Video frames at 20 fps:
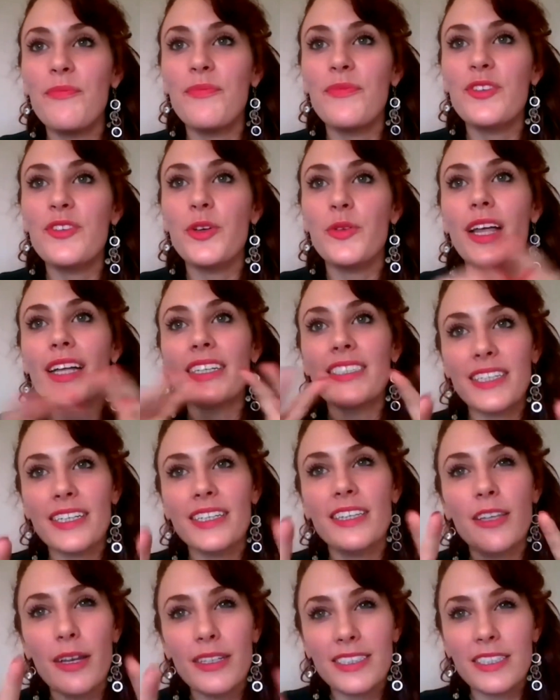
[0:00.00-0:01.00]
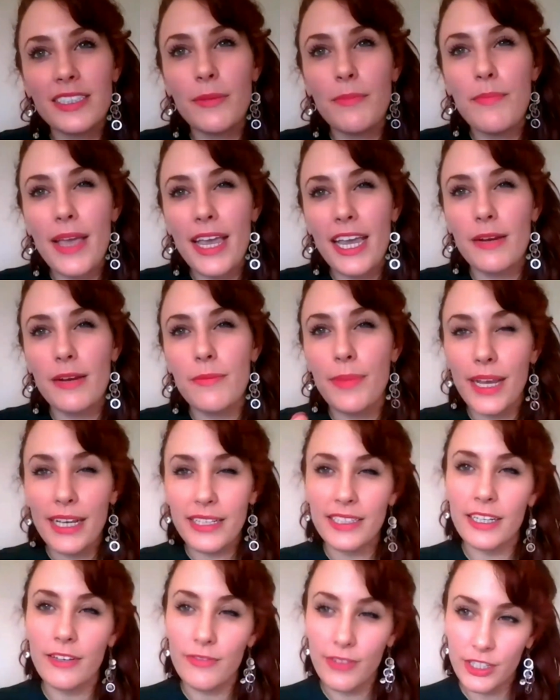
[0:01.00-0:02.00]
So that's the main
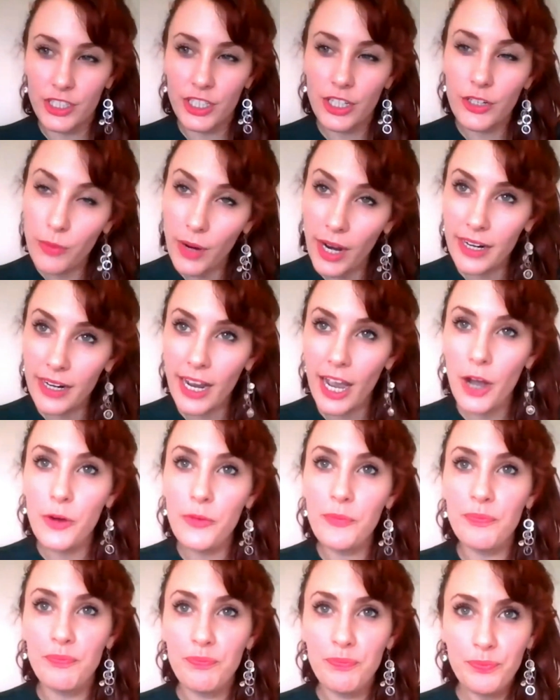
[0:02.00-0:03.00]
basic vision right now.